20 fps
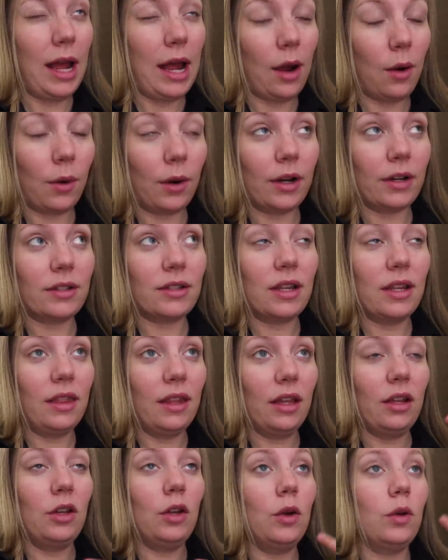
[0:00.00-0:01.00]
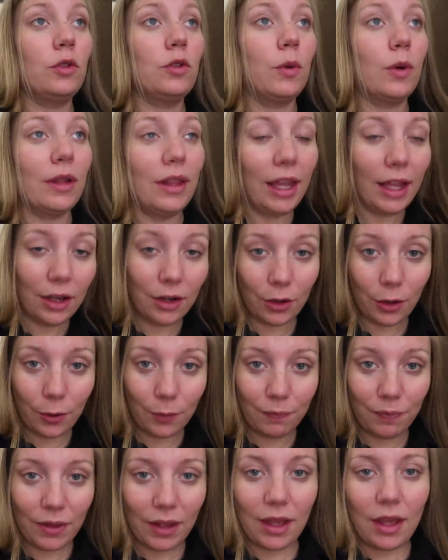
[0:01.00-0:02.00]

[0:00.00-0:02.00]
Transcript: hours, and then go to Orlando,